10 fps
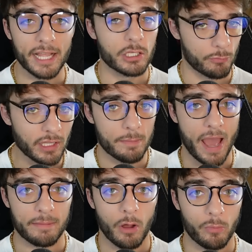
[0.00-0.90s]
It's a really
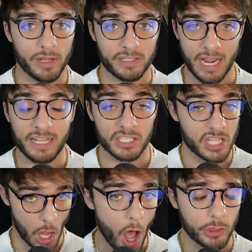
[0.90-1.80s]
bad moment, and
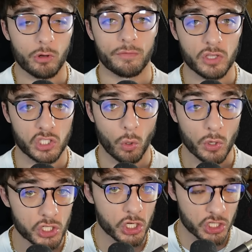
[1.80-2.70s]
the author of the
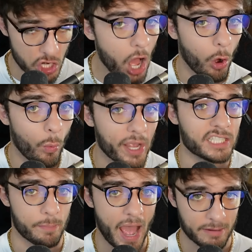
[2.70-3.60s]
story should know
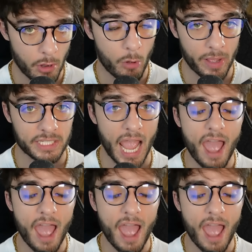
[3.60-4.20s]
it's a bad moment.